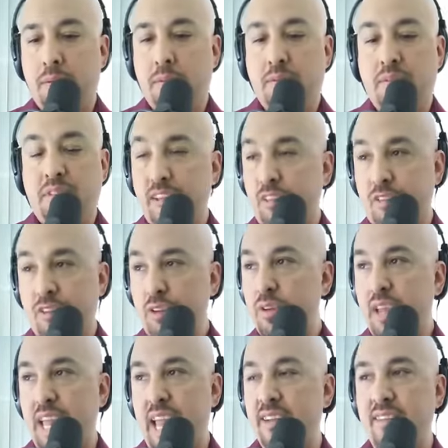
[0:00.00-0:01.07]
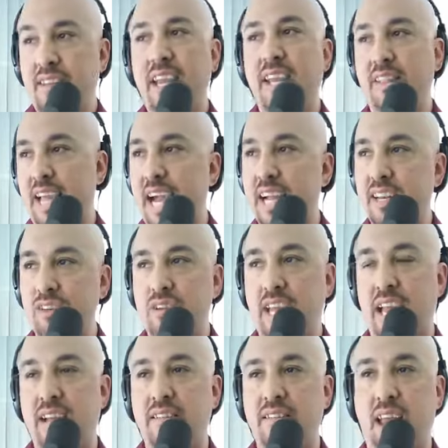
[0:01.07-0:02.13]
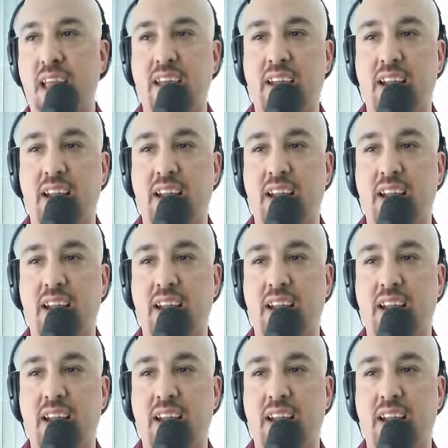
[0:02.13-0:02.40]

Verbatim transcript: this you can't take, that you can't take,